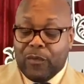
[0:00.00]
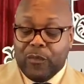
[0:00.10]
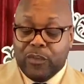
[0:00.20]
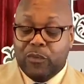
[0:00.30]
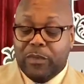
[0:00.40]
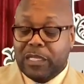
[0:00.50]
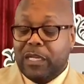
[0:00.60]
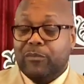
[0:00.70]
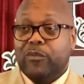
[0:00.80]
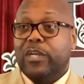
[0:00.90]
When you
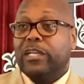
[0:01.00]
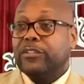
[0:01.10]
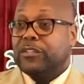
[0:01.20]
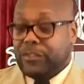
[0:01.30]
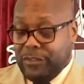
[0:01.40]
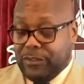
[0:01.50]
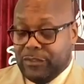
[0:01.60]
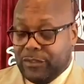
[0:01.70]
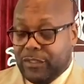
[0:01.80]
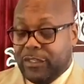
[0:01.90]
become rich,
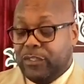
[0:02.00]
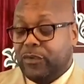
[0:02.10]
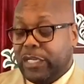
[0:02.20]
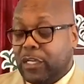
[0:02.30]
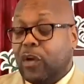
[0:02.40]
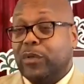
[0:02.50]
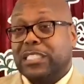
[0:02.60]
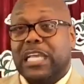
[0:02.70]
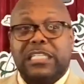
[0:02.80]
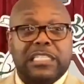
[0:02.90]
you ain't always
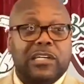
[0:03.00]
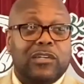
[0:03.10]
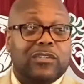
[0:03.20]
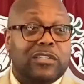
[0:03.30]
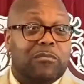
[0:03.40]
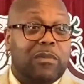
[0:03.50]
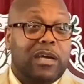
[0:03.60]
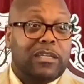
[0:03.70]
got to call somebody.